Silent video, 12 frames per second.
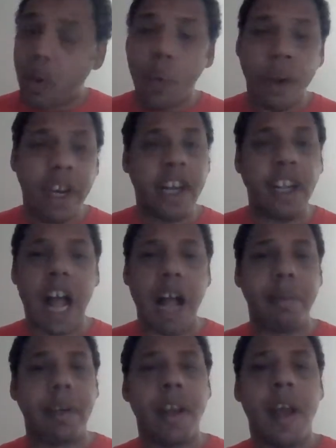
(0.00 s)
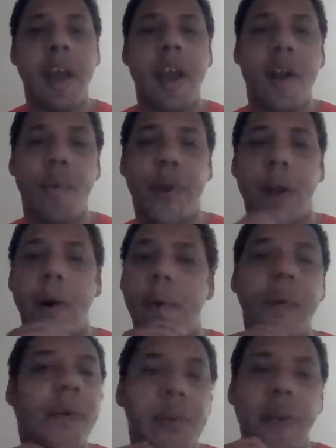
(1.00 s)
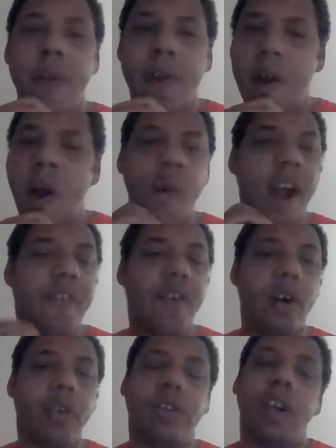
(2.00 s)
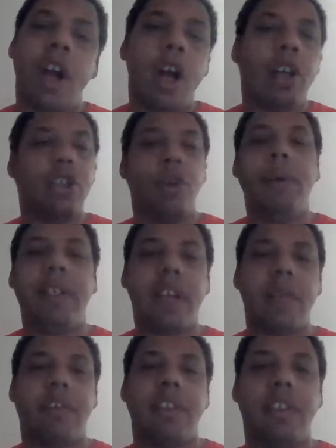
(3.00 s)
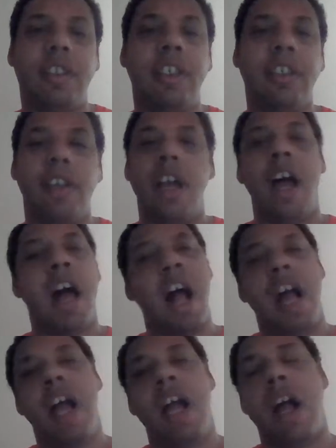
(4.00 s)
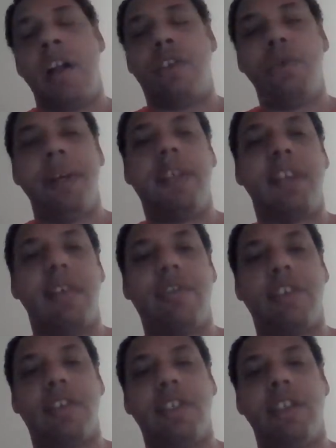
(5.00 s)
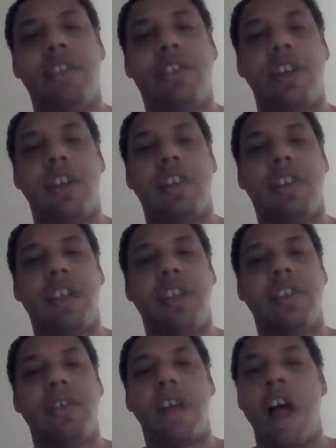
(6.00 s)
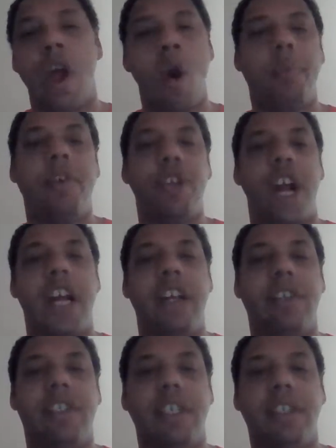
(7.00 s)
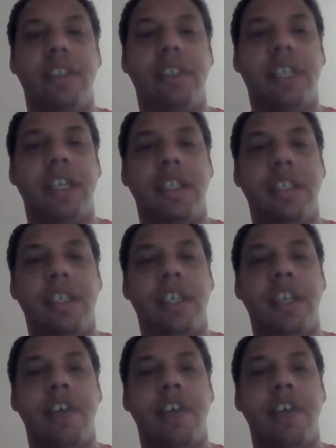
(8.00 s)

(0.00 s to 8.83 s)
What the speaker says: we need a lineman. Here we go. All right, folks. 2 weeks left in the season. 2 weeks left till the start of the season. I hope the Giants can give you